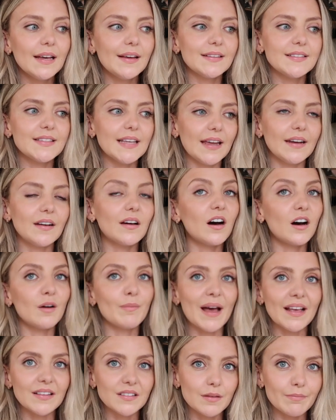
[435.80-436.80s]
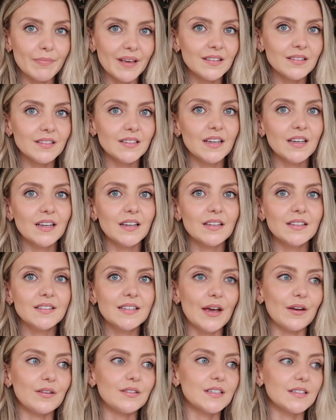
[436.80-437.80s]
setting it up as a business,
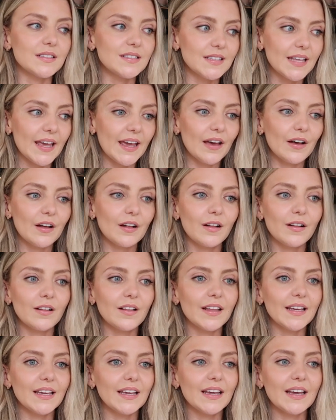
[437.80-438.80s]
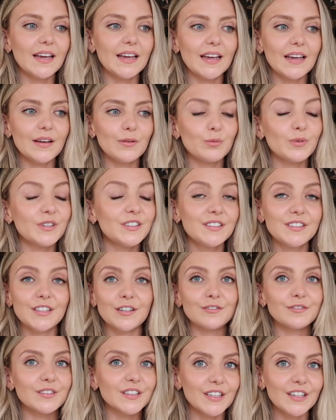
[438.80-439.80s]
how to sell. We're
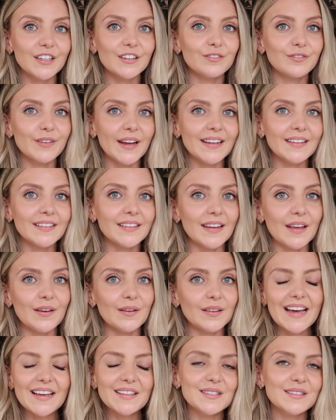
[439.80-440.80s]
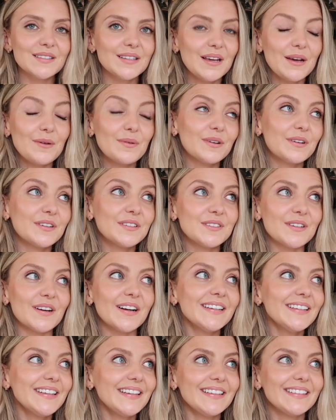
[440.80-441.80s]
still really good friends now. That's how it got
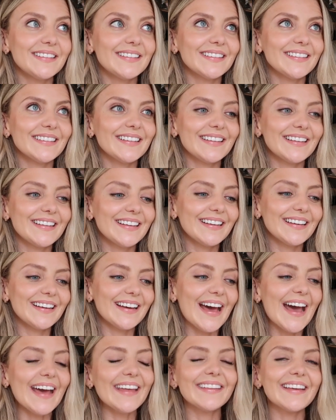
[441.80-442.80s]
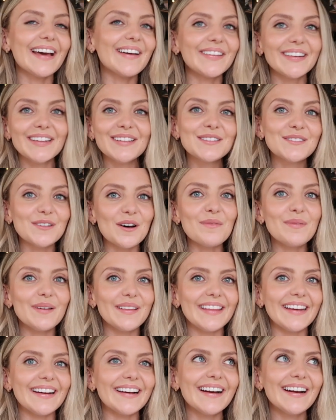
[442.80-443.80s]
started. I'm gonna stop
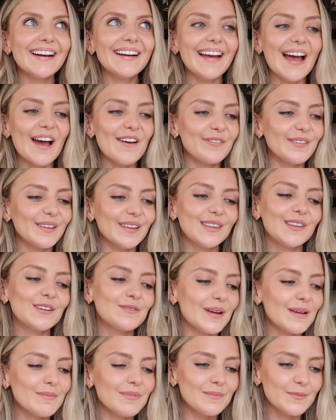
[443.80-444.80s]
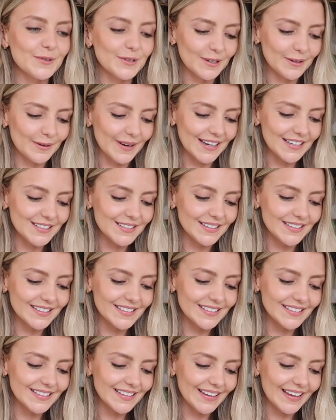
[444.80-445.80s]
it there. I feel like there might be more
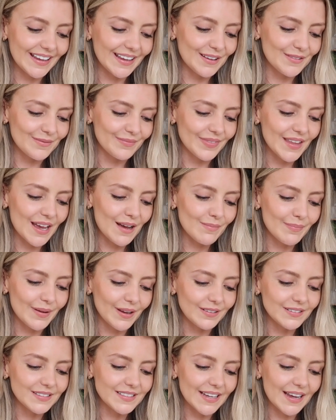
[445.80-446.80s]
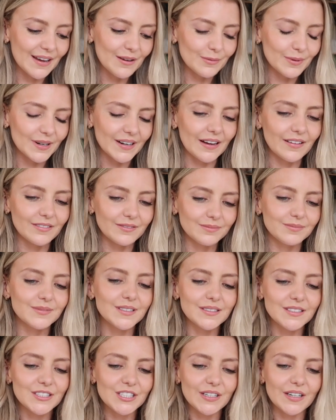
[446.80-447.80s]
questions about it where I'll
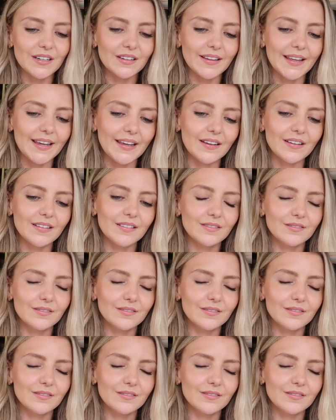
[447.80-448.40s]
share like